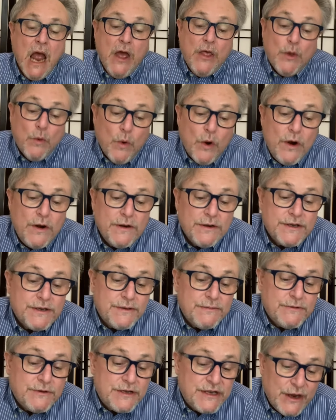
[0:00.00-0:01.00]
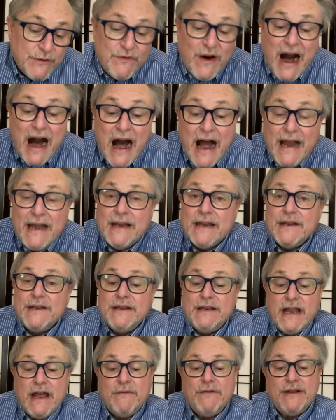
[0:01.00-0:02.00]
The words divine and
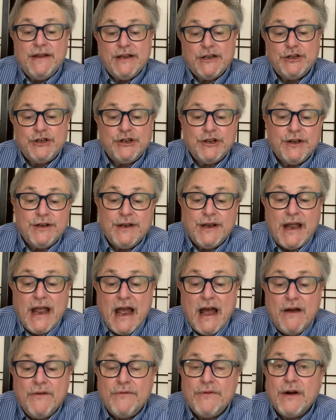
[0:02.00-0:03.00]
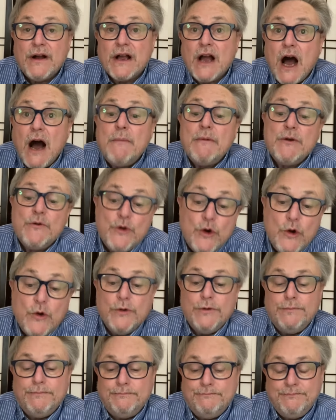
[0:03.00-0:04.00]
divination have a common
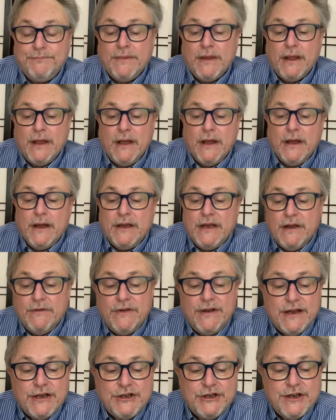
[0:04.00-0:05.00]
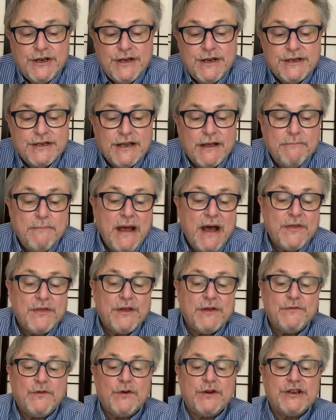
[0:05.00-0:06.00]
root. Divination is a
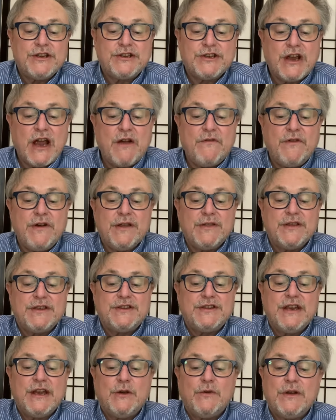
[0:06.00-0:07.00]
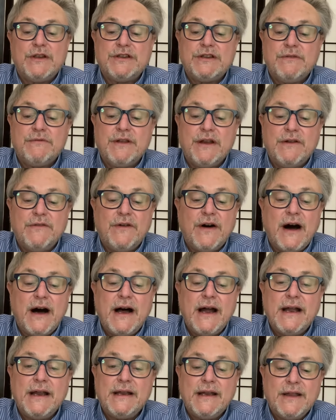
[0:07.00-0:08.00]
method for discovering the secrets of the
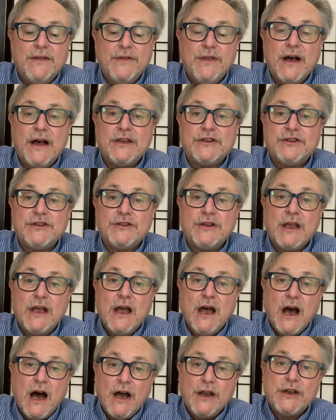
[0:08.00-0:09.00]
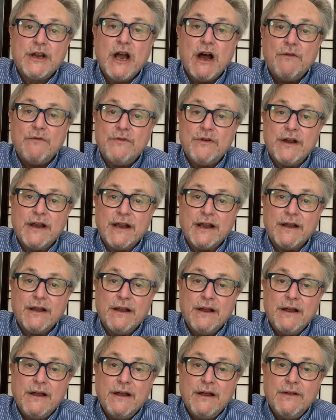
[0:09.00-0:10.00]
divine and thus uncovering
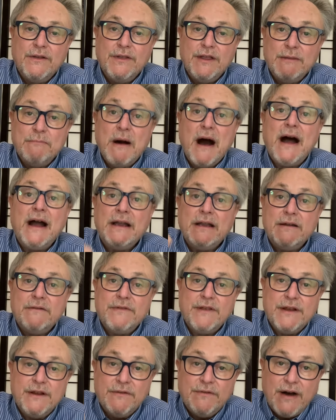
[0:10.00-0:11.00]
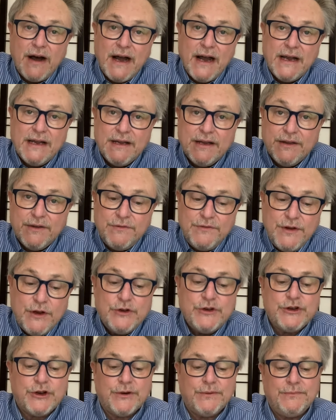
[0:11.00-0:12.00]
the mind of the divine in the
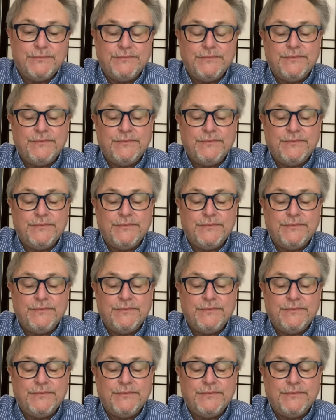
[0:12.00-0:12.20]
future.